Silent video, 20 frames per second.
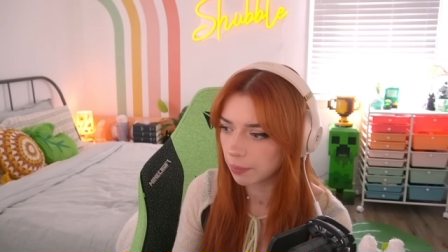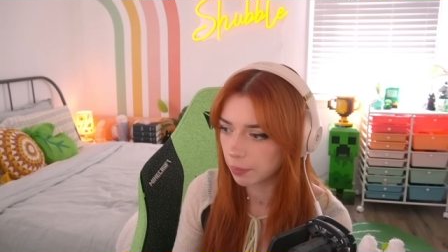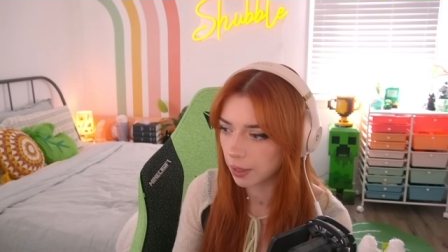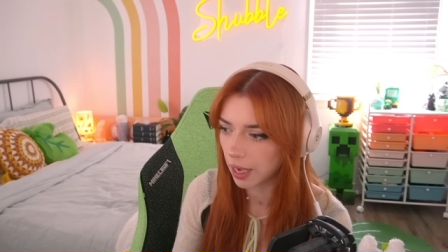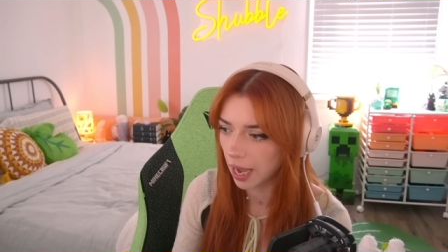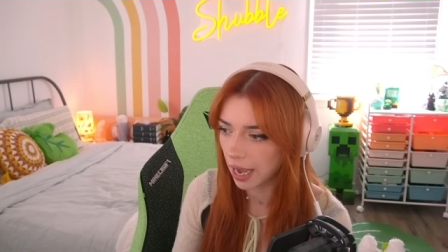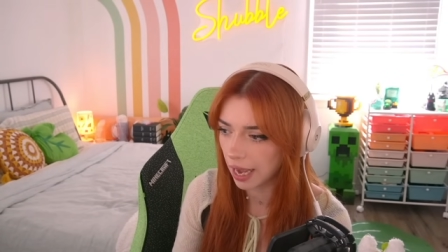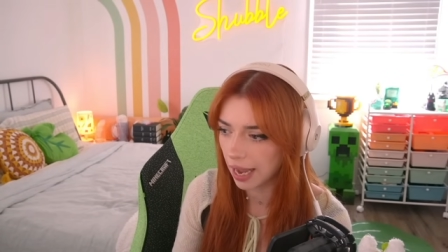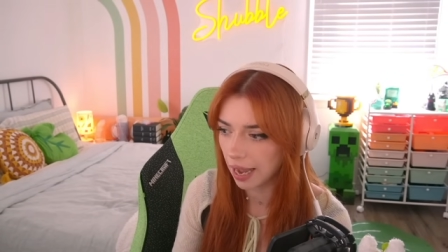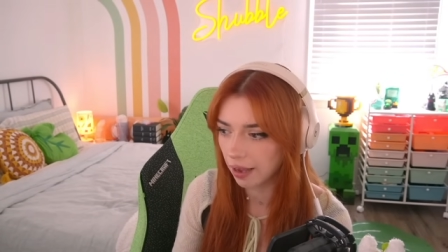But
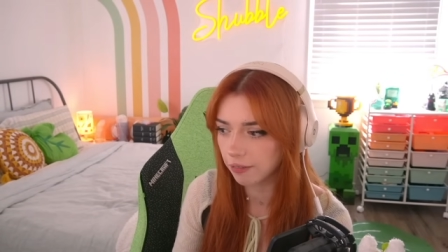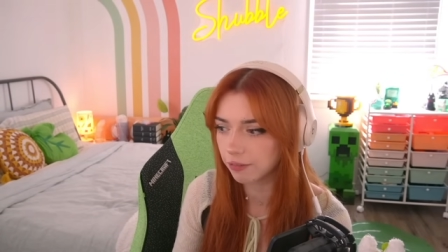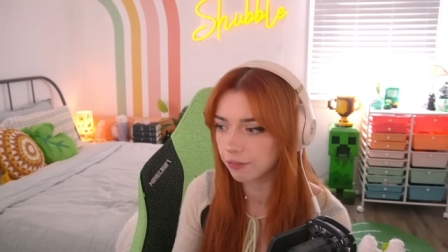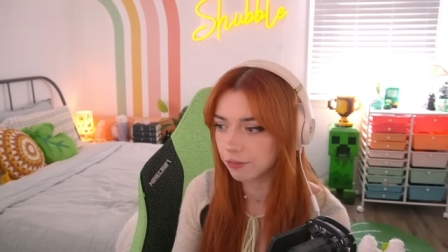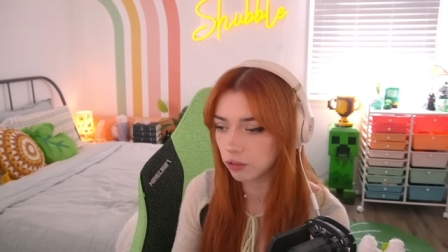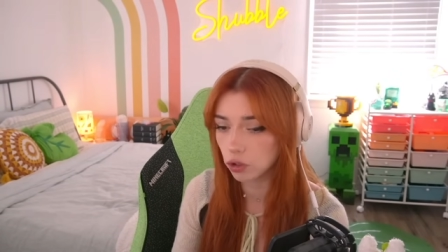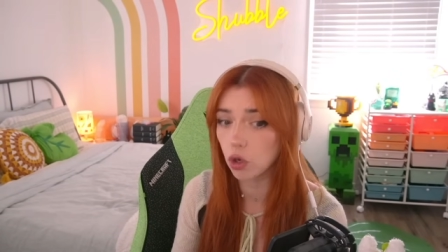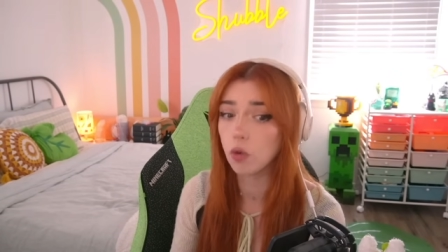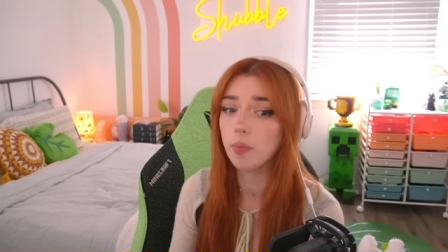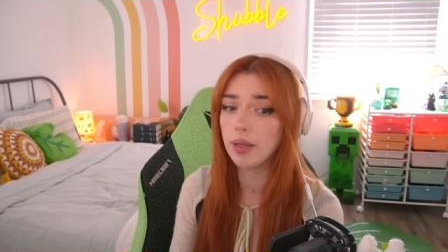I have
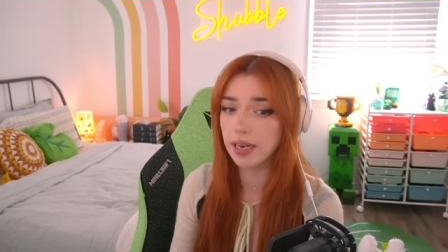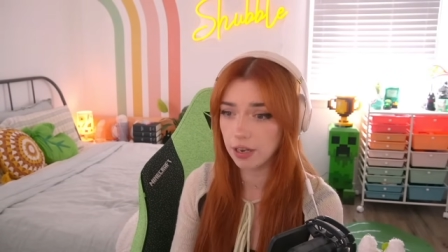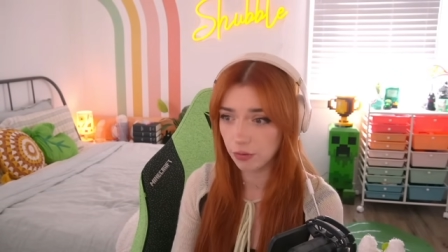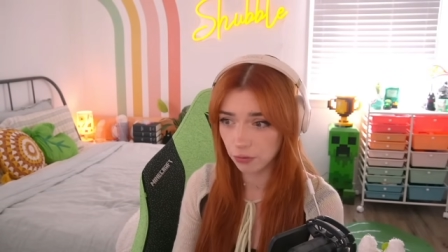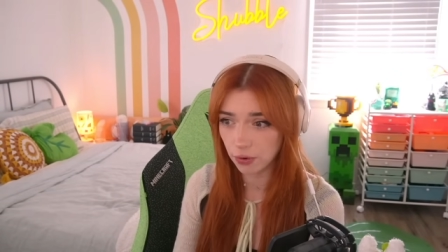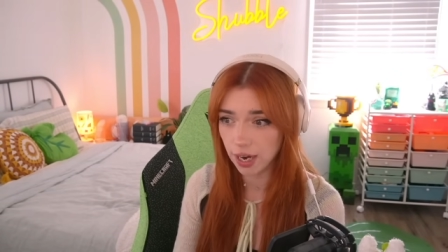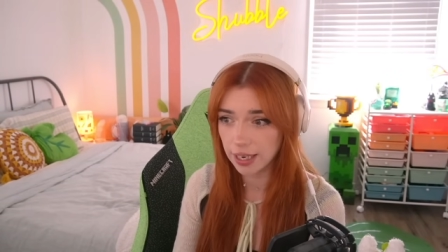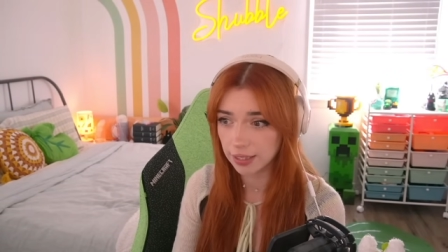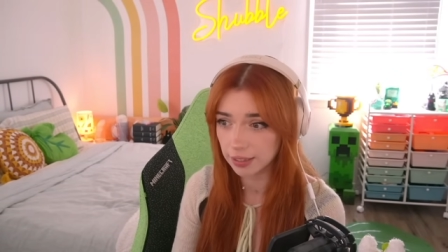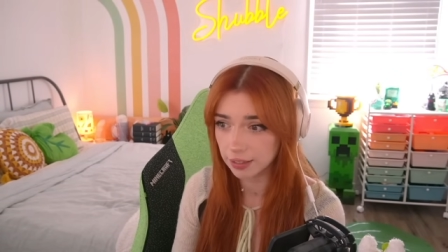so many
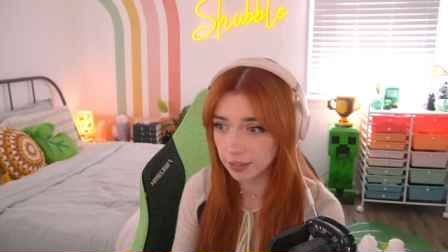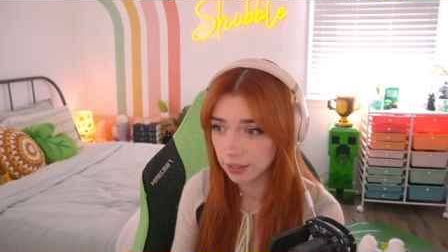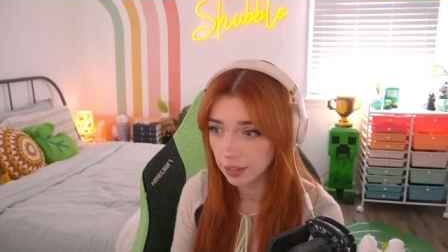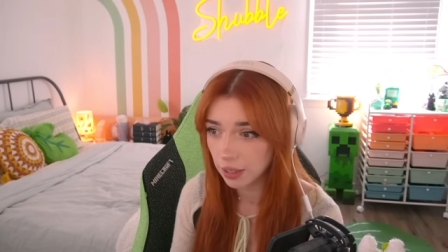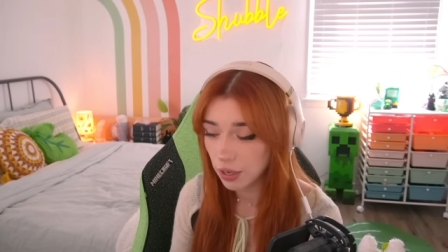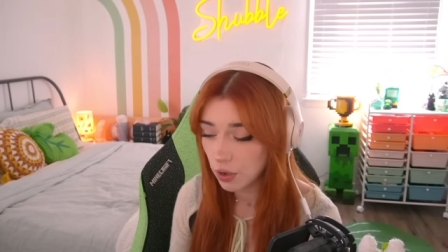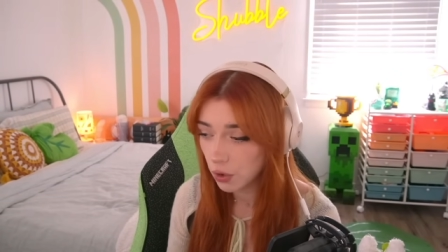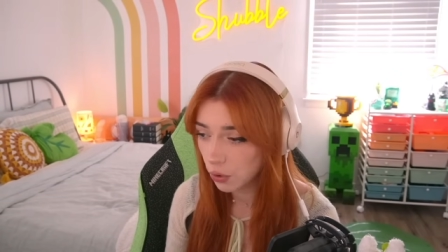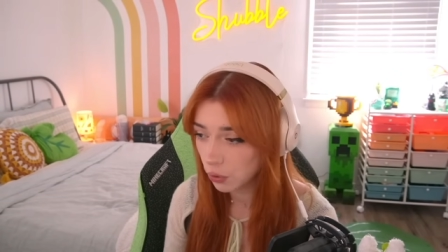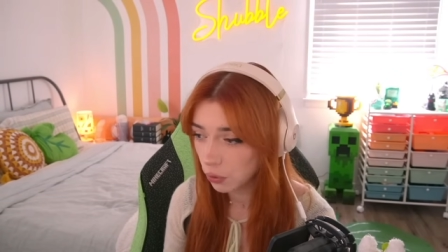friends
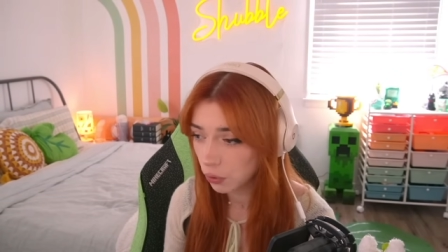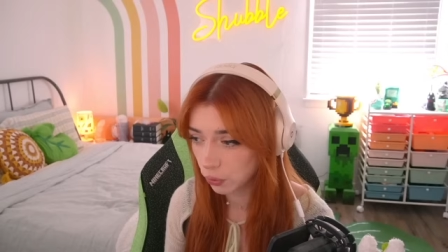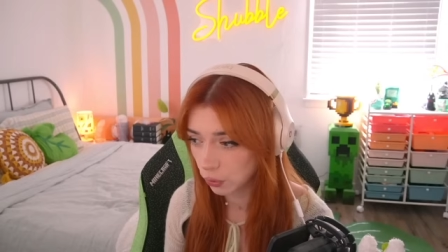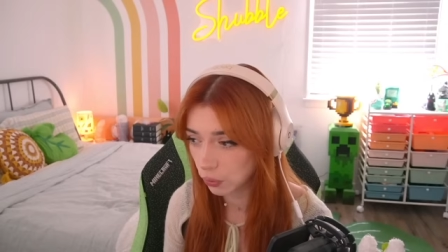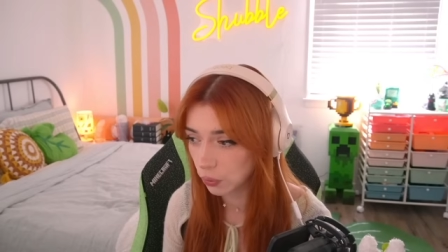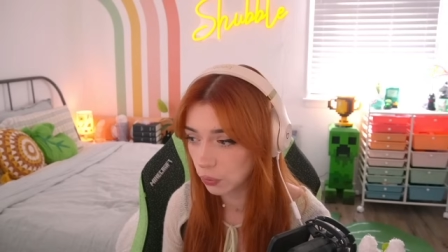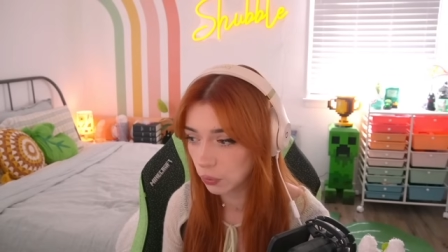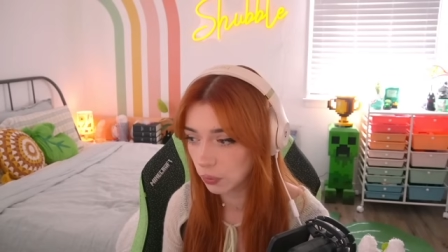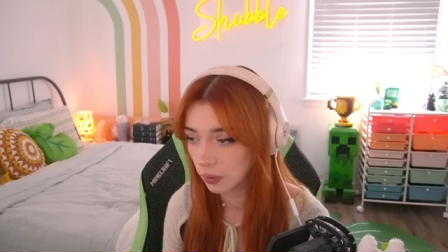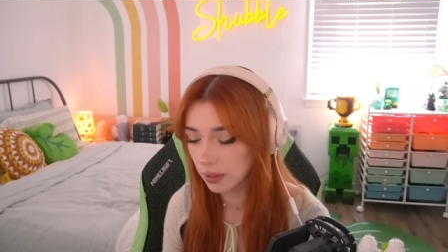
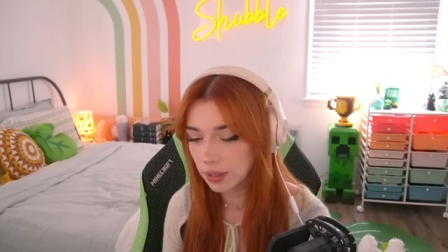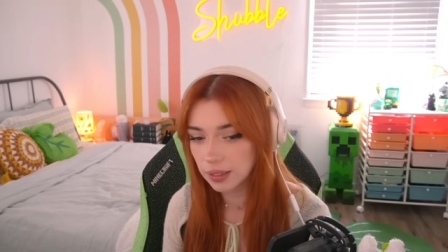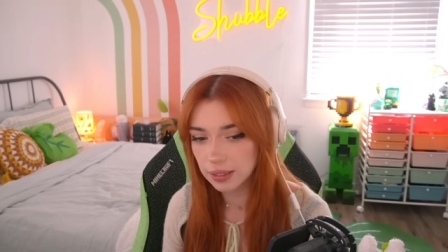who